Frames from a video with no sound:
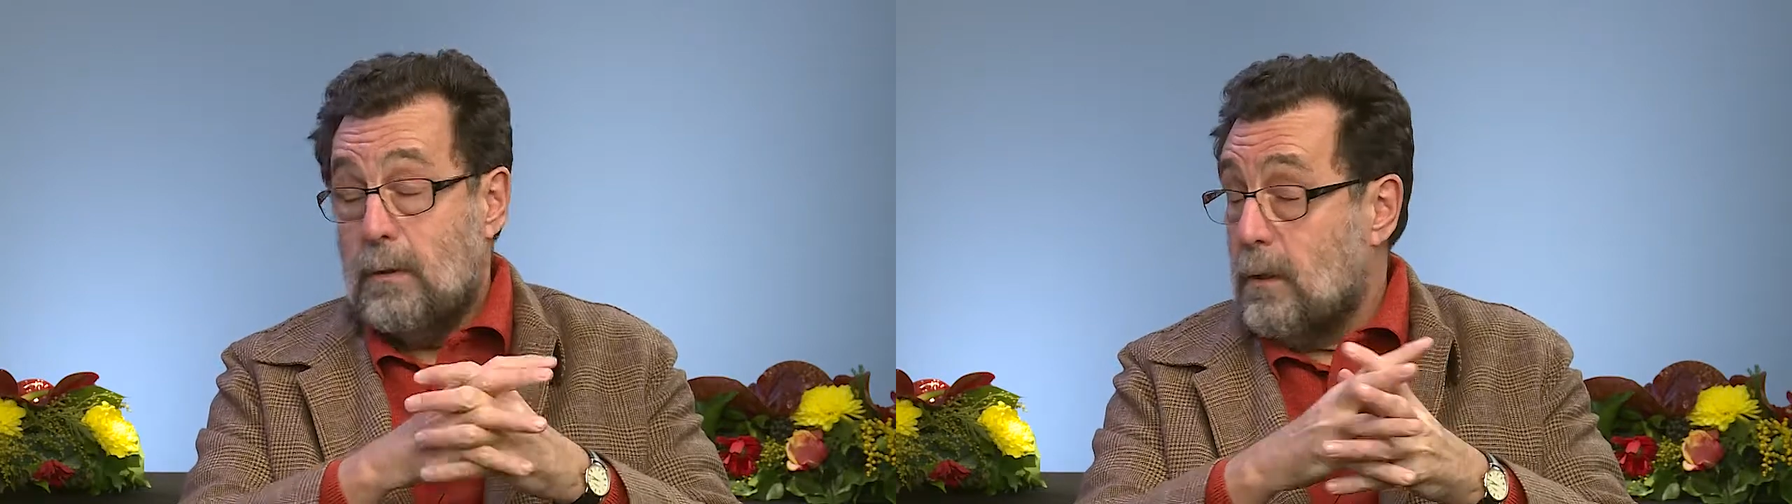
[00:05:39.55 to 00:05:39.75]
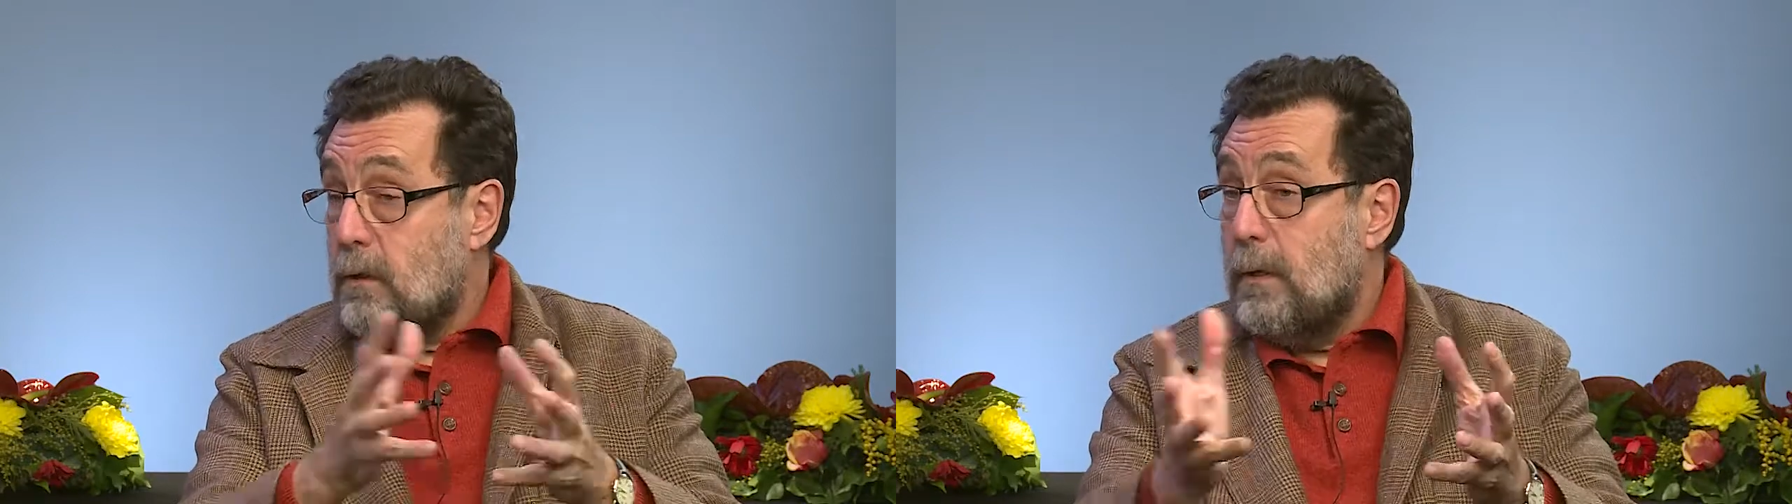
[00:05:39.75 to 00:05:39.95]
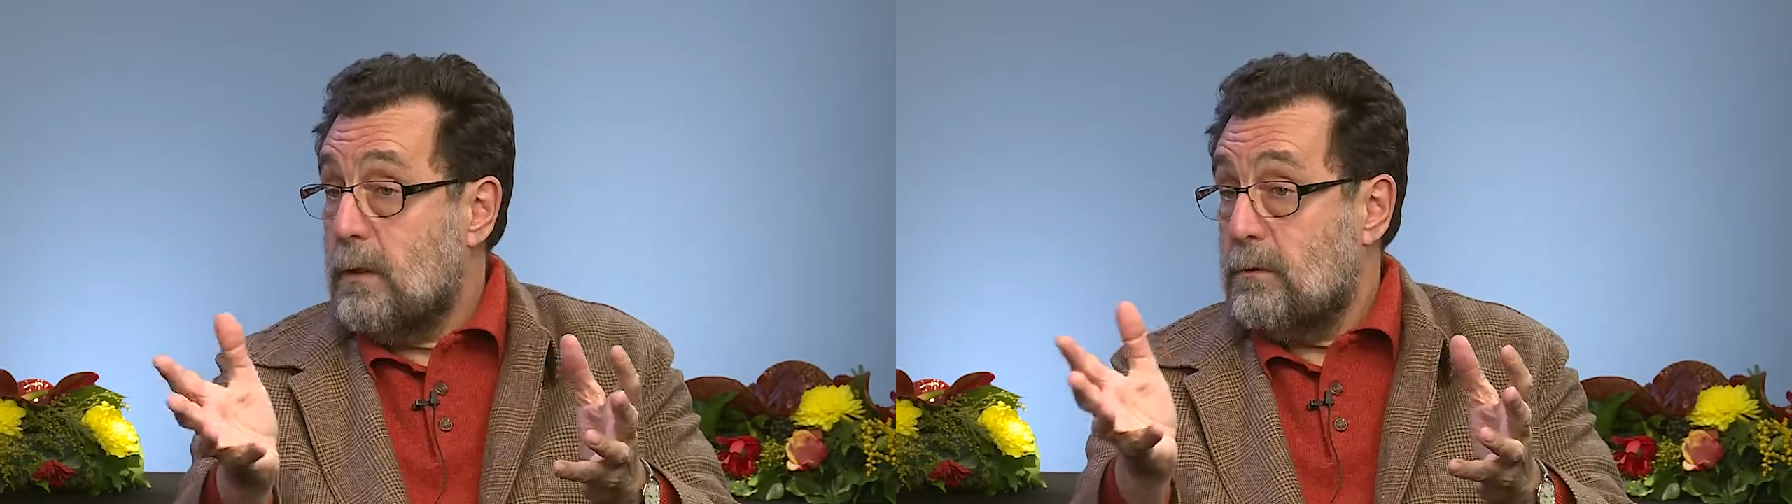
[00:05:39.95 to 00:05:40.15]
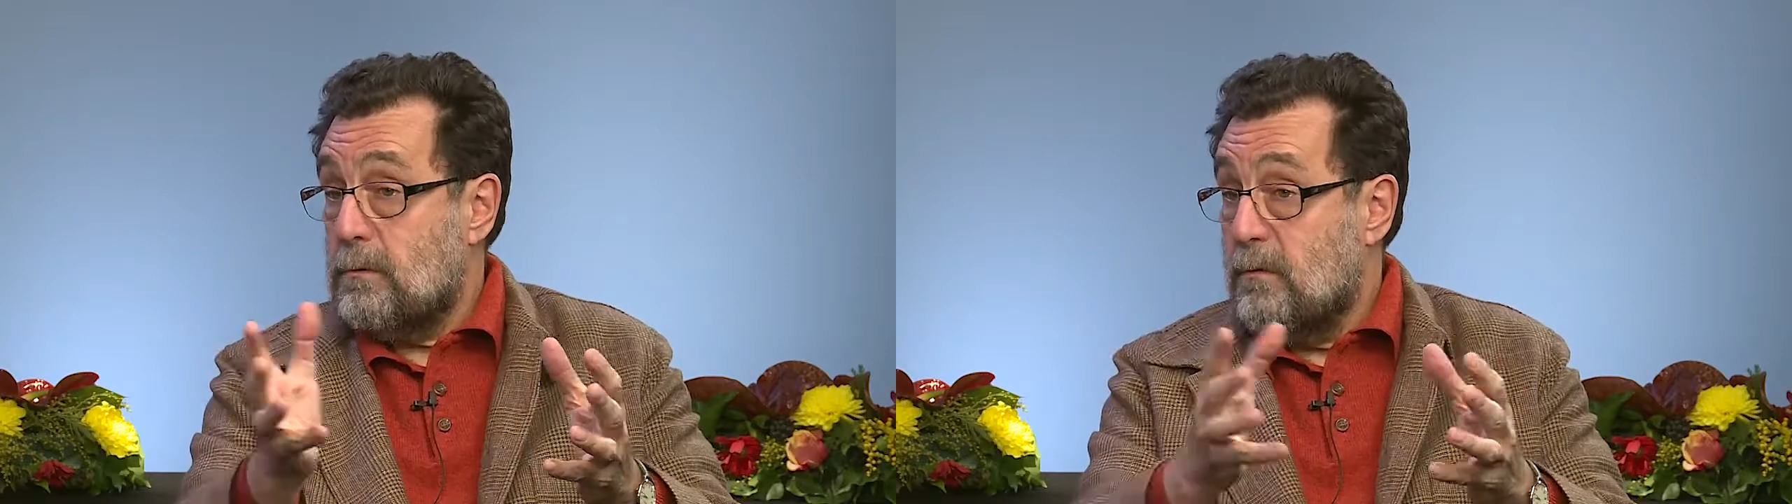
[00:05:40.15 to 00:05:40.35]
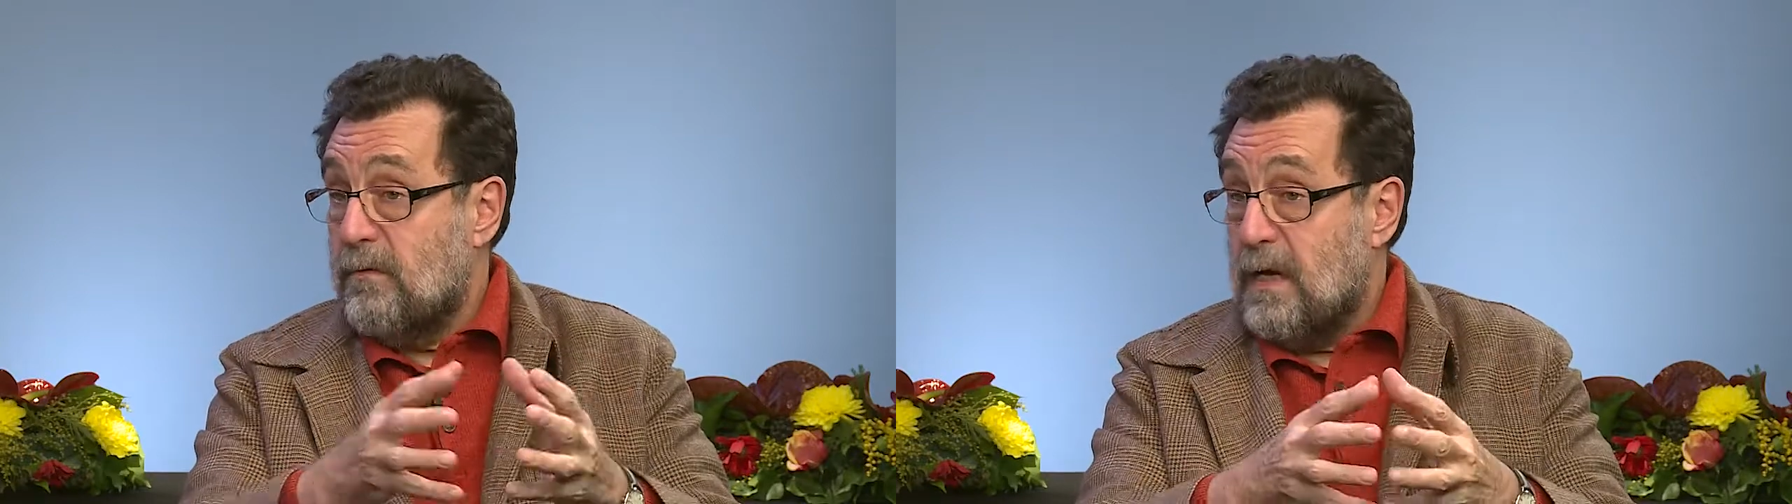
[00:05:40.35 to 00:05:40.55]
not going to
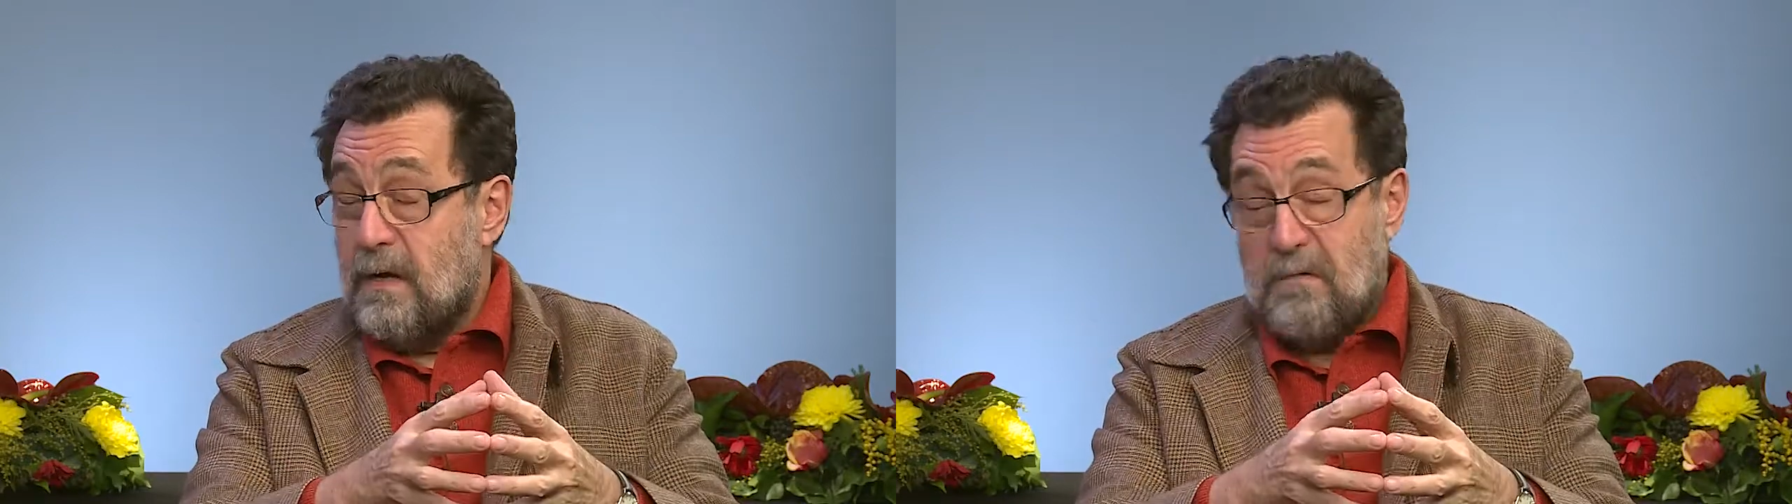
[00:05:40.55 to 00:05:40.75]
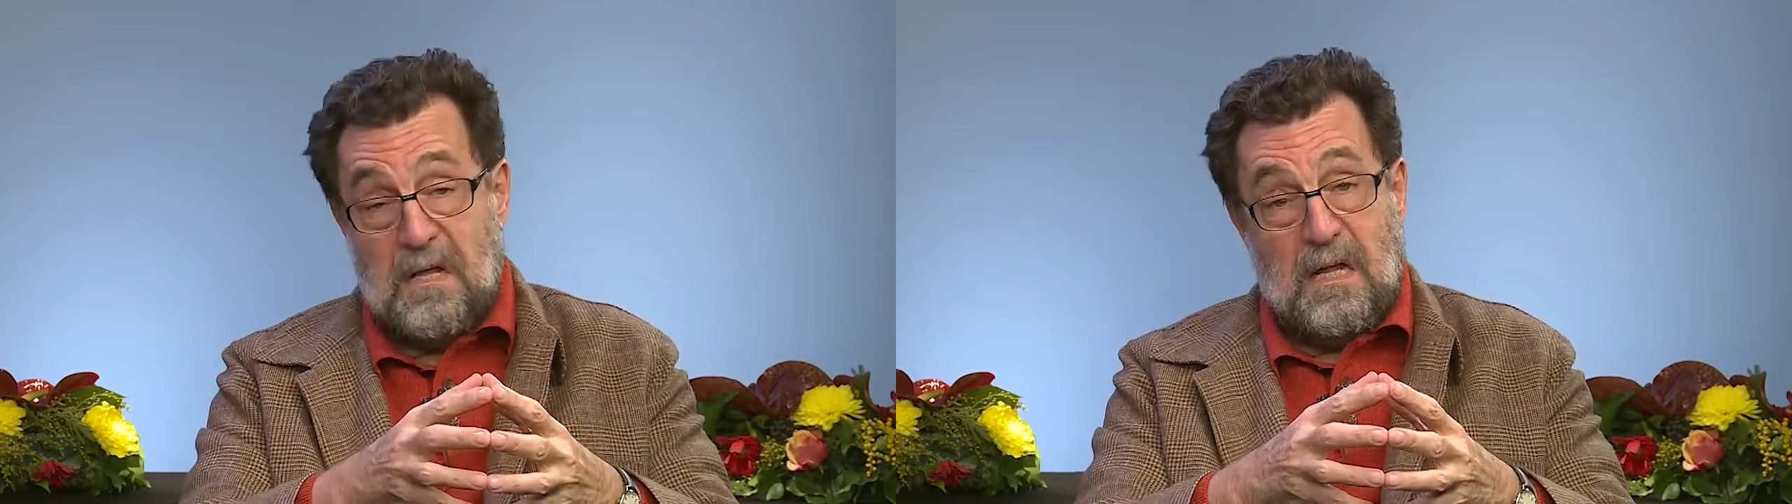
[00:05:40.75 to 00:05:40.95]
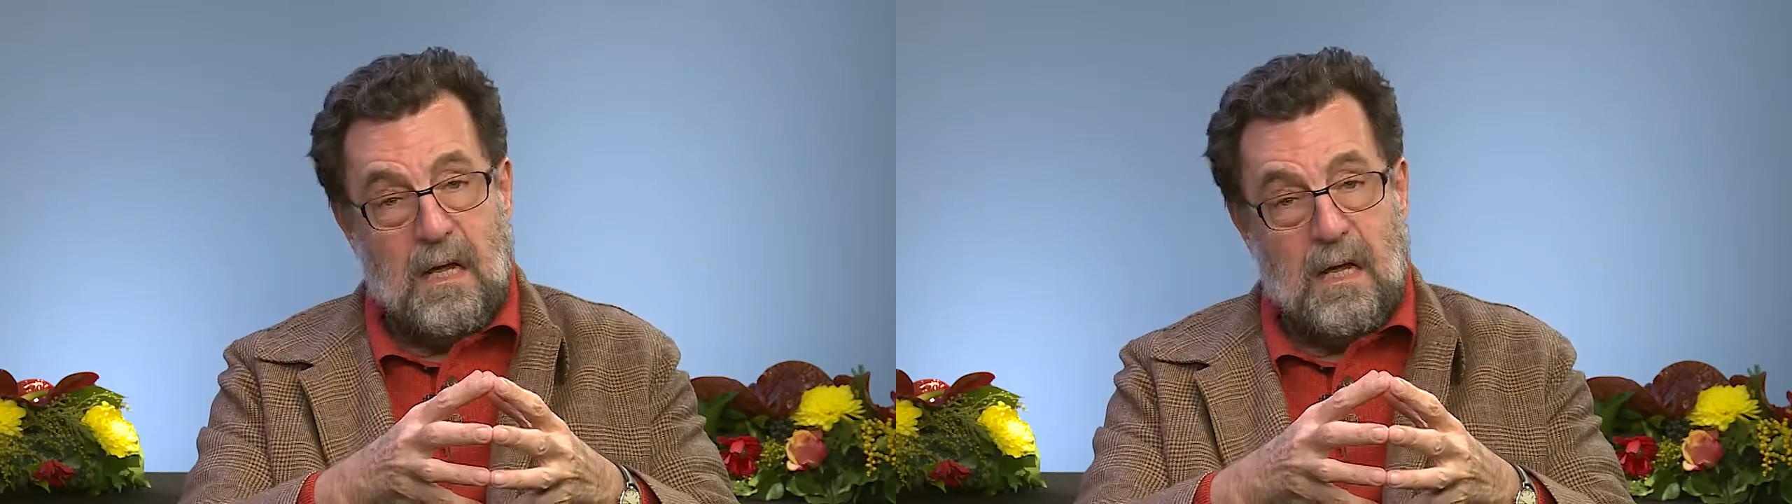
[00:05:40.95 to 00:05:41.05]
survive